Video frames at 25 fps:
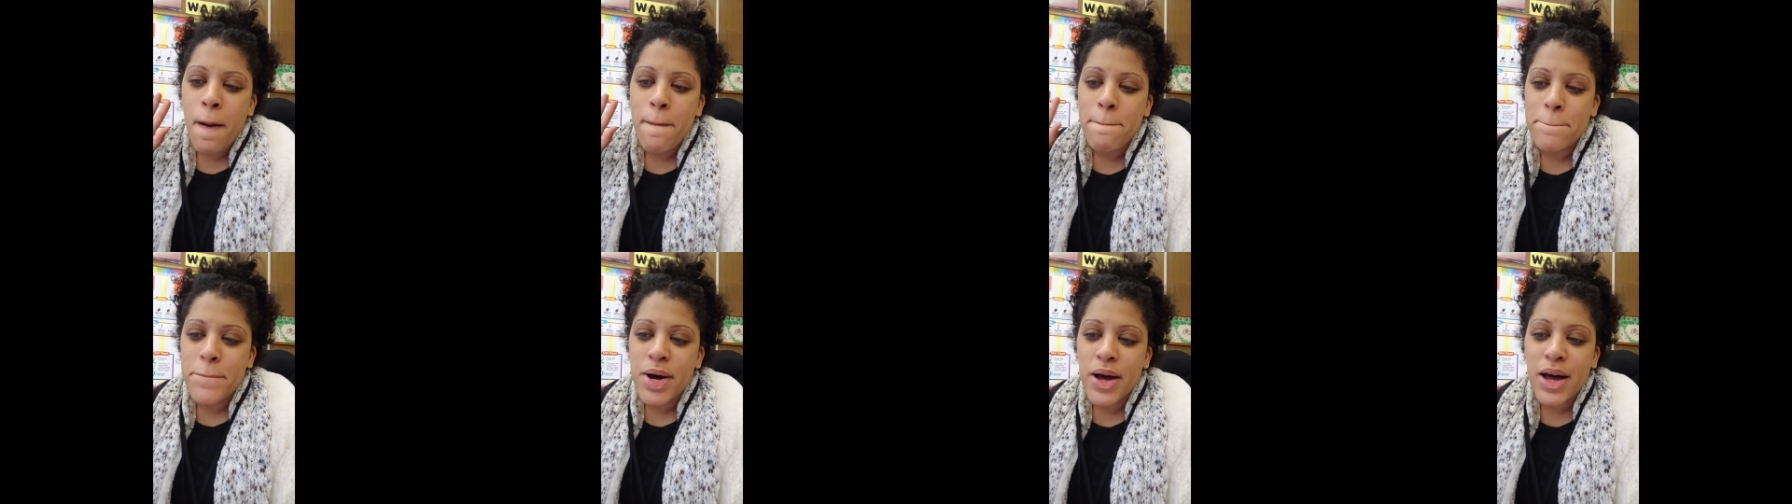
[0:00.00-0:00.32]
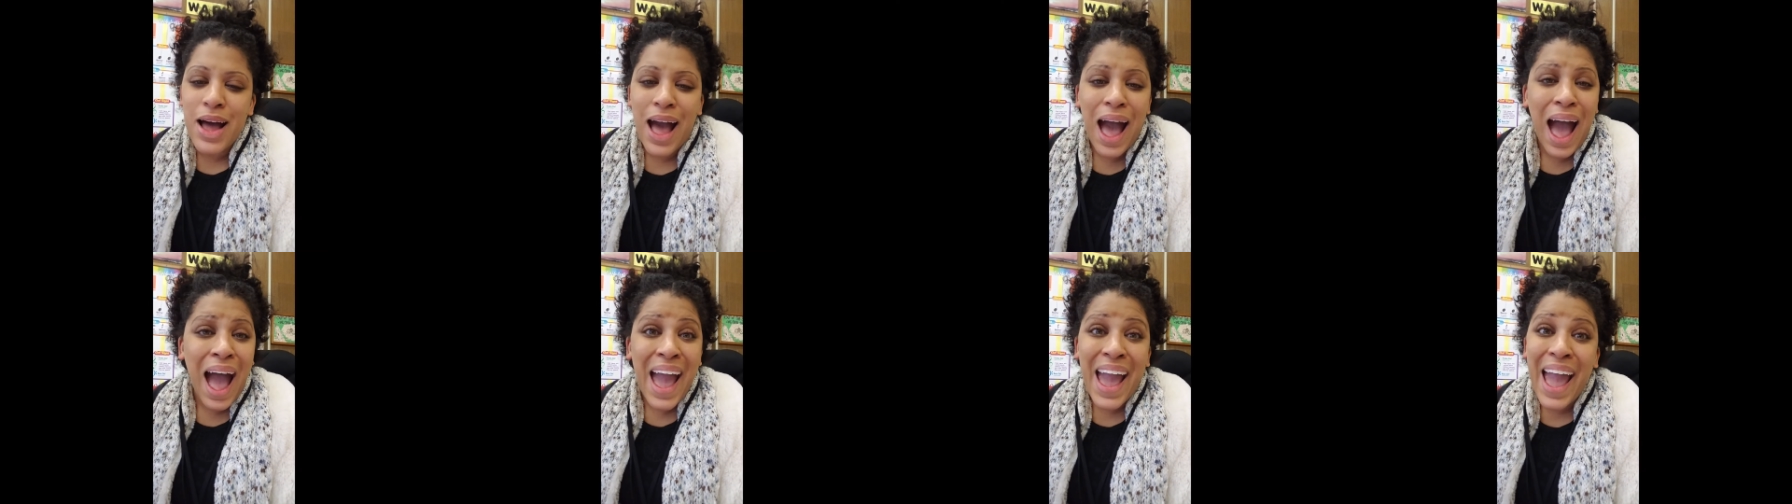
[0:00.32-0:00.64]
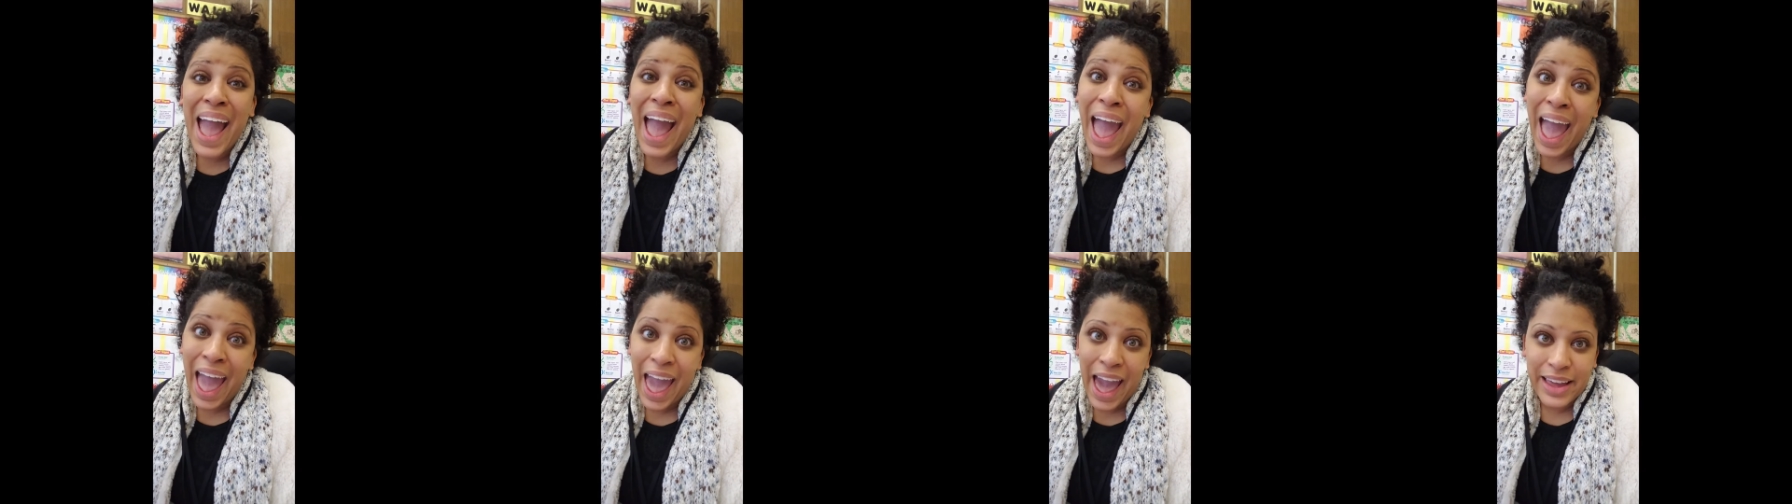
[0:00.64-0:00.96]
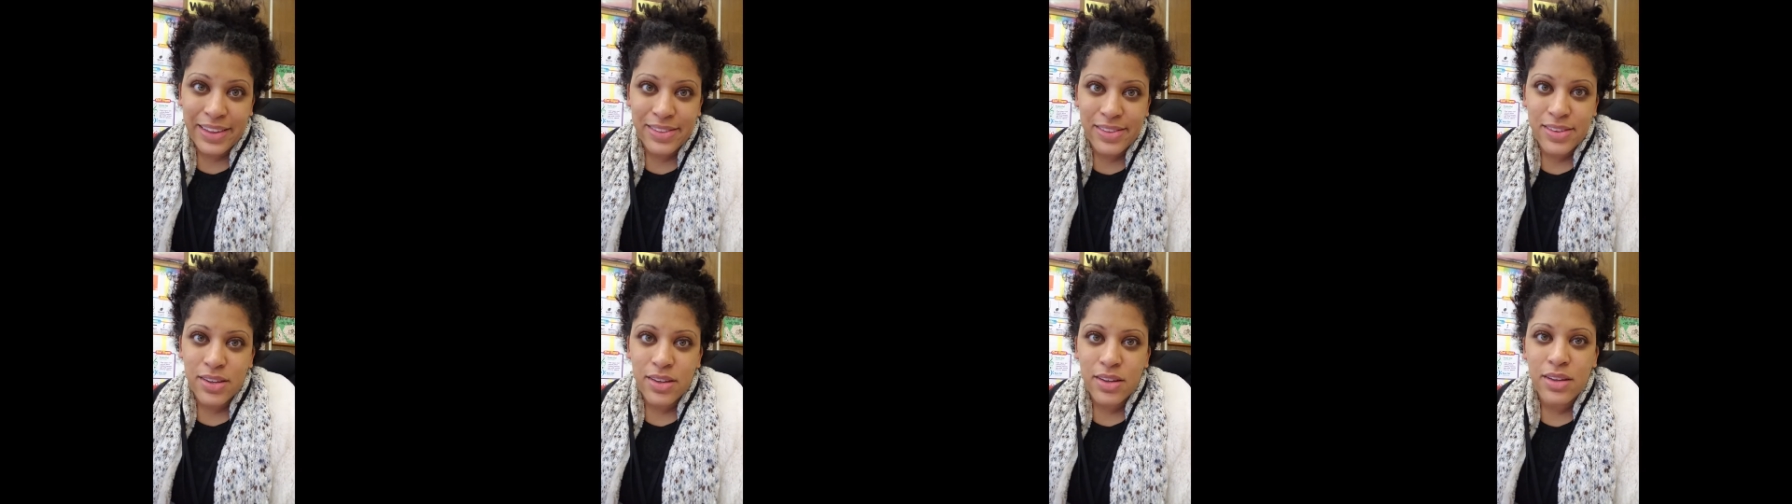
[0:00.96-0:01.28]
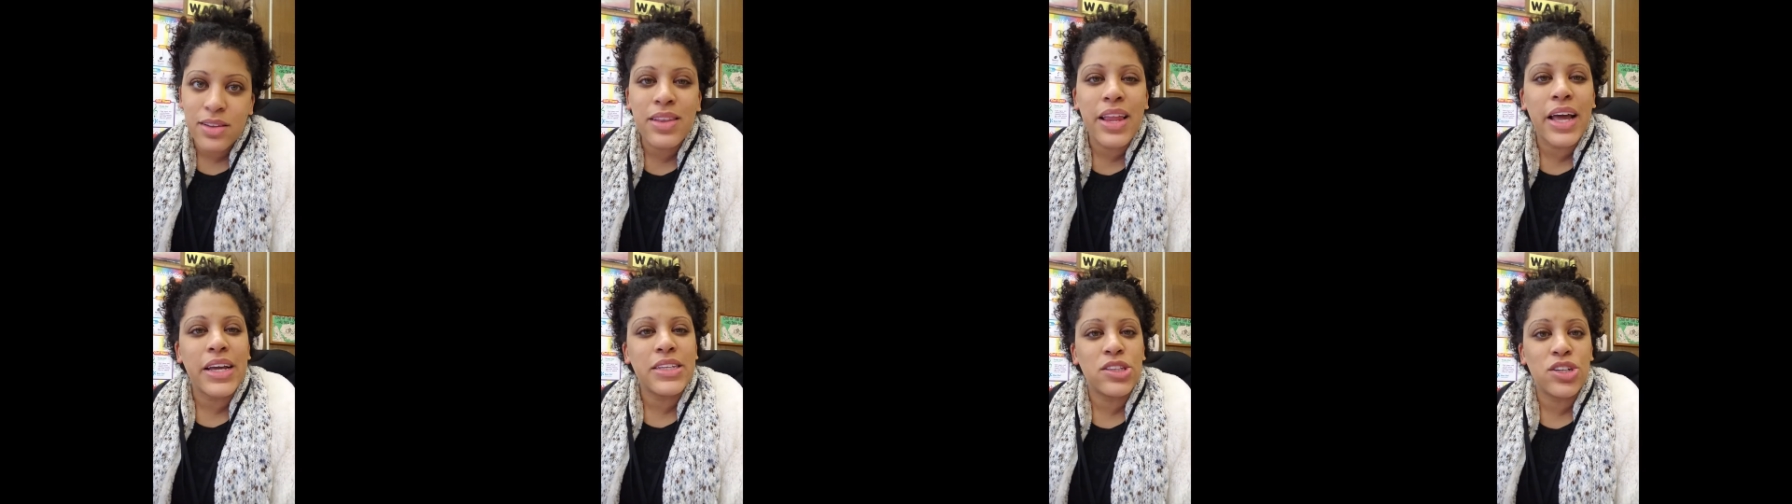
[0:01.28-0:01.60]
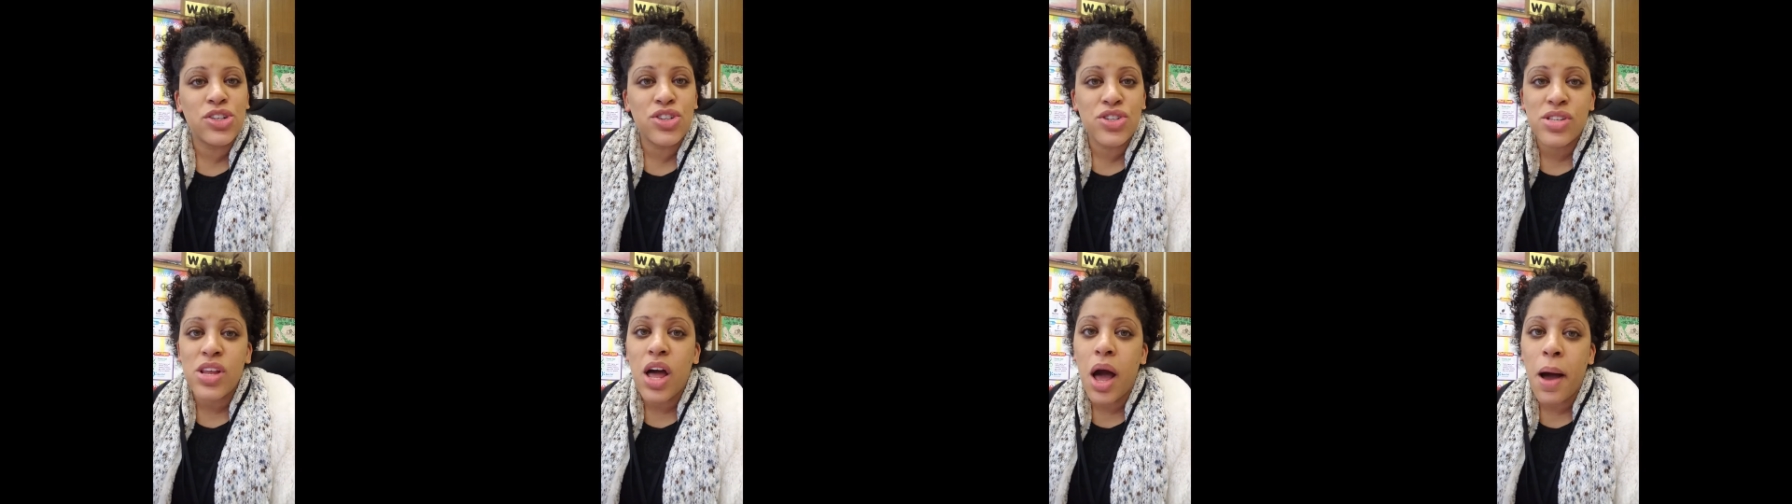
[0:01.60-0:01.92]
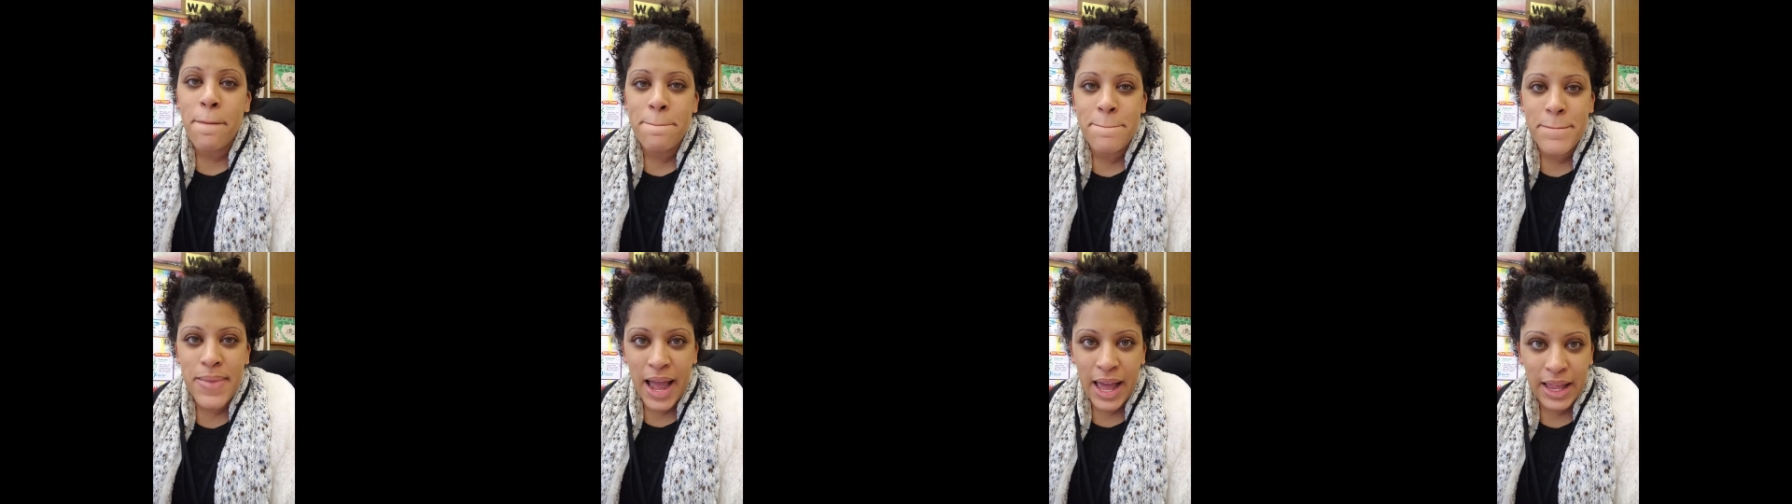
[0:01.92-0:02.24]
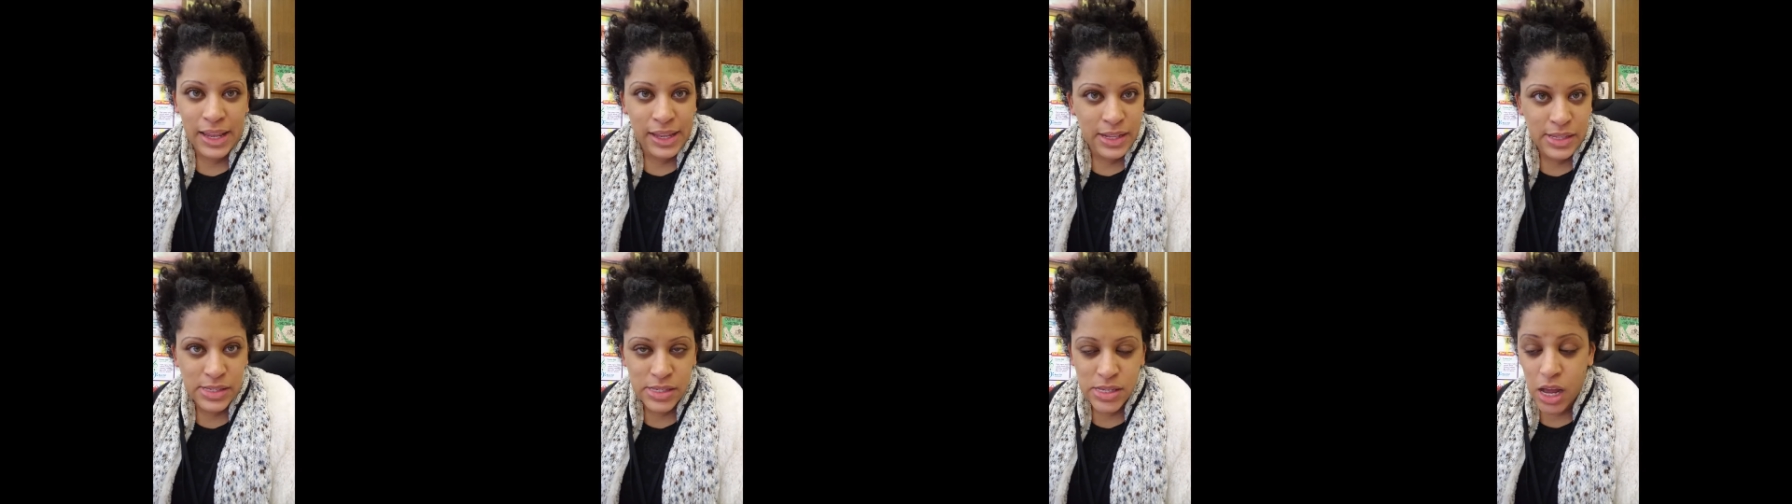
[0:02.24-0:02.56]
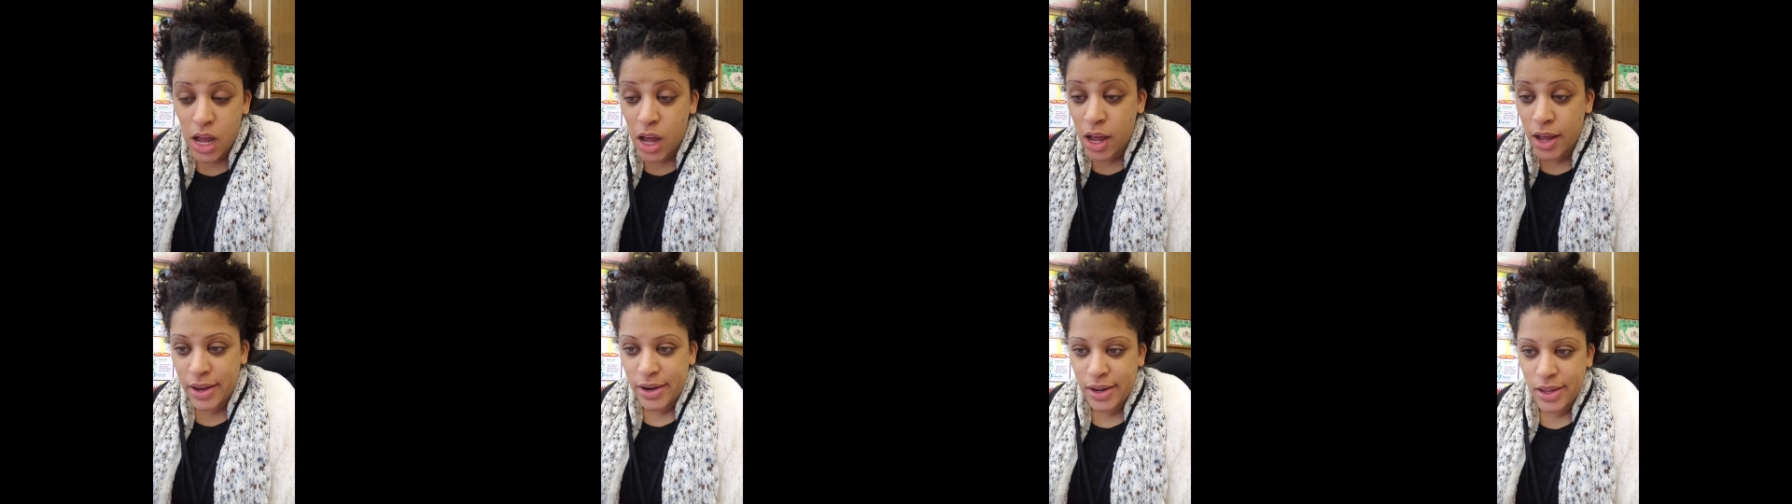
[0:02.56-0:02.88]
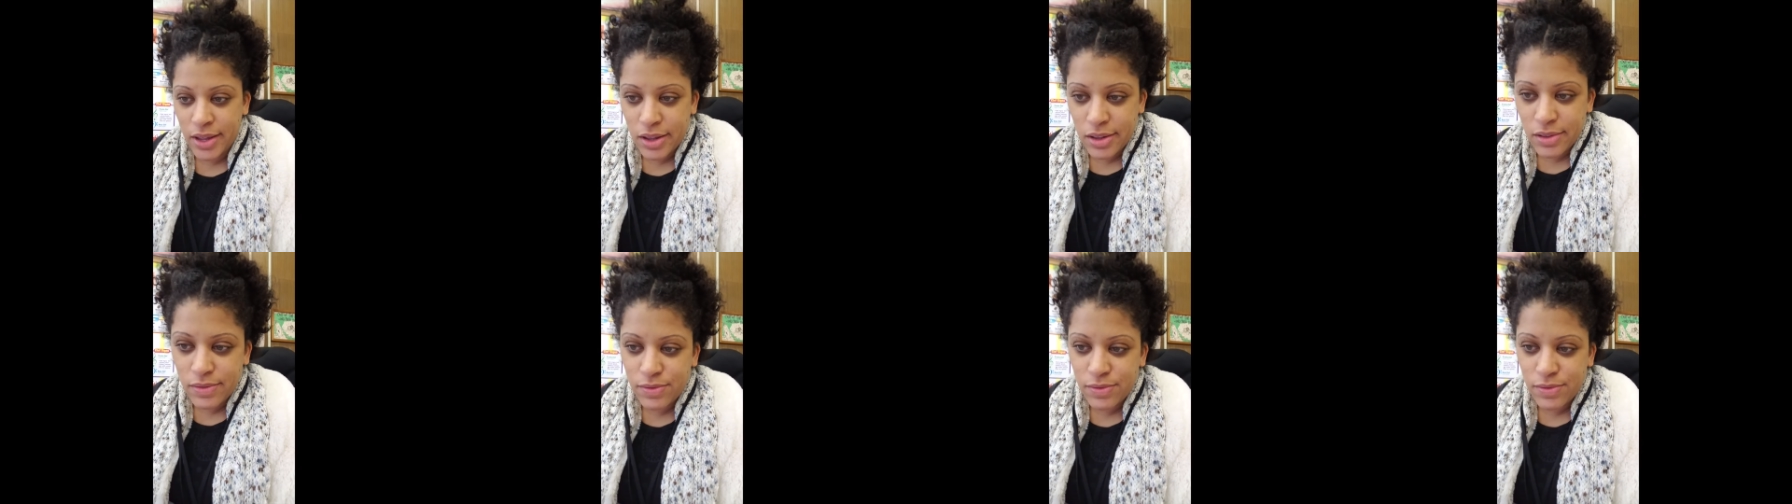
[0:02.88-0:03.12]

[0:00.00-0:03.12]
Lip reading: But I act like there's a balance on it.